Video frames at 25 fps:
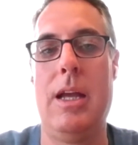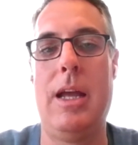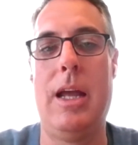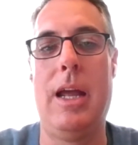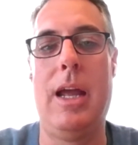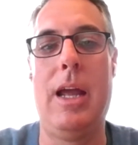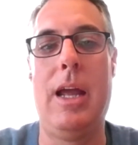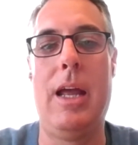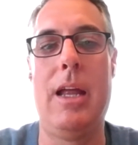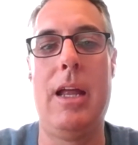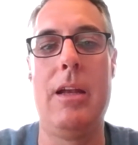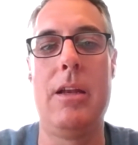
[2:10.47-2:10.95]

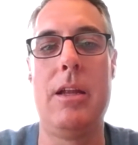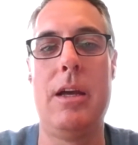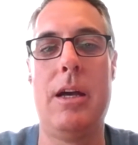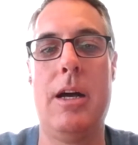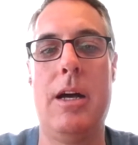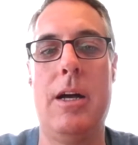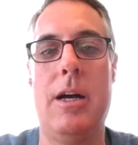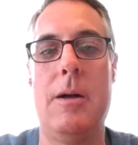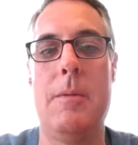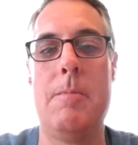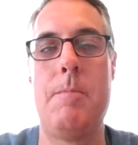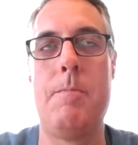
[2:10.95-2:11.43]
And
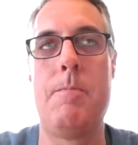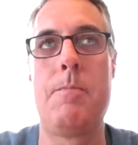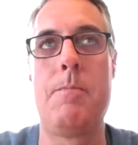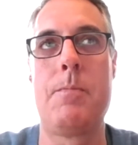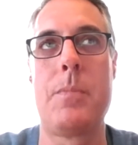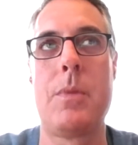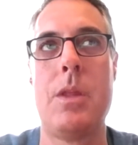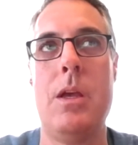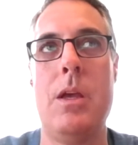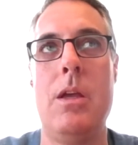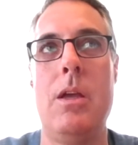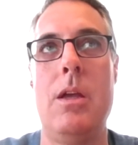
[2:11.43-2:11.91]

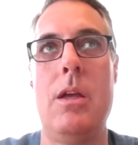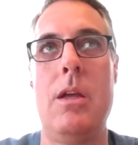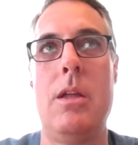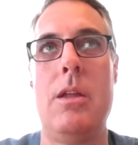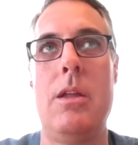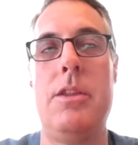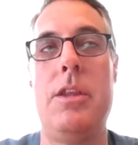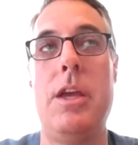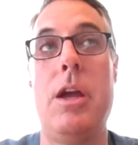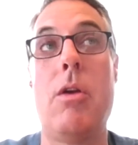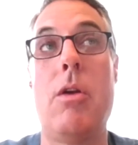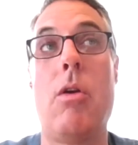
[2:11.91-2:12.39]

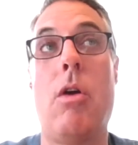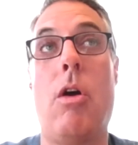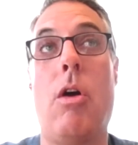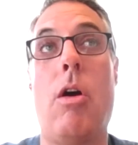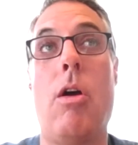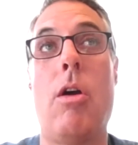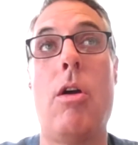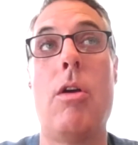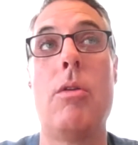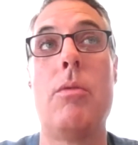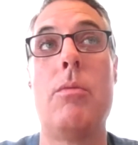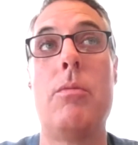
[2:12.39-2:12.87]
there
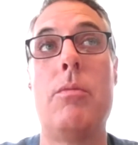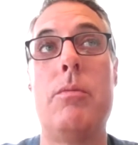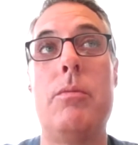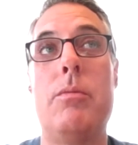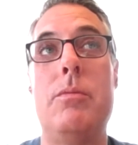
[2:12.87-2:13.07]
are